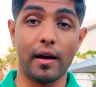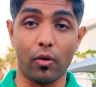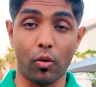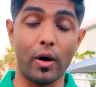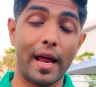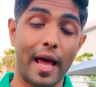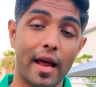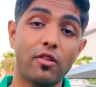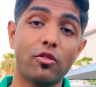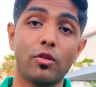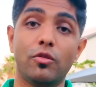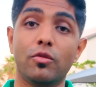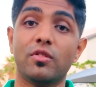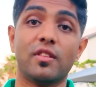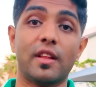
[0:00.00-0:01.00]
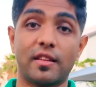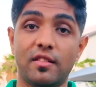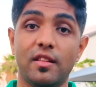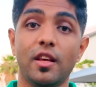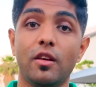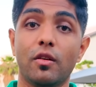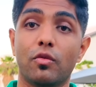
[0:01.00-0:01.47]
or an Android user that's
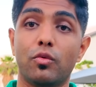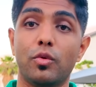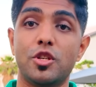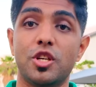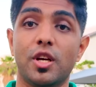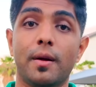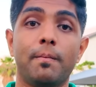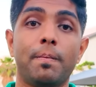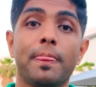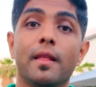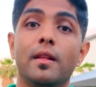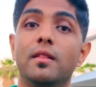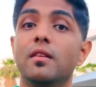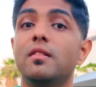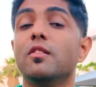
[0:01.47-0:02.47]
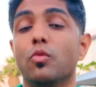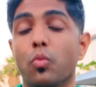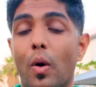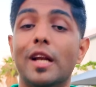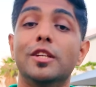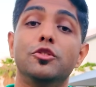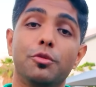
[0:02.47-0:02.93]
thinking of switching, this is
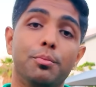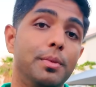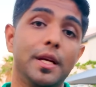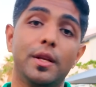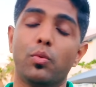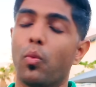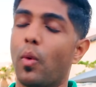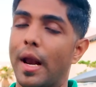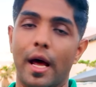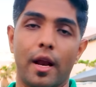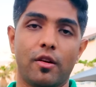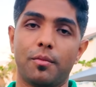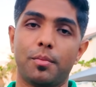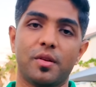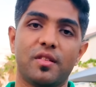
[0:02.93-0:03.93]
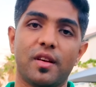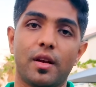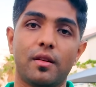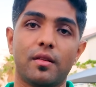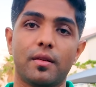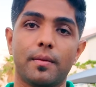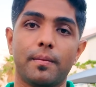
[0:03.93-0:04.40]
one to beat,
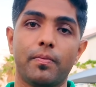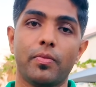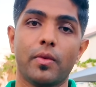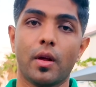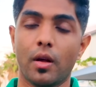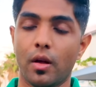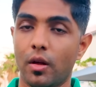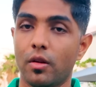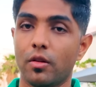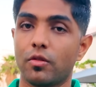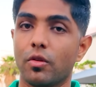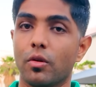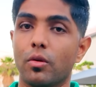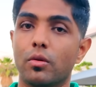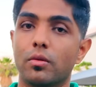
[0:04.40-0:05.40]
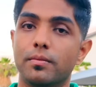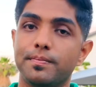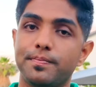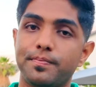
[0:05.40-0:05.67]
100%. So,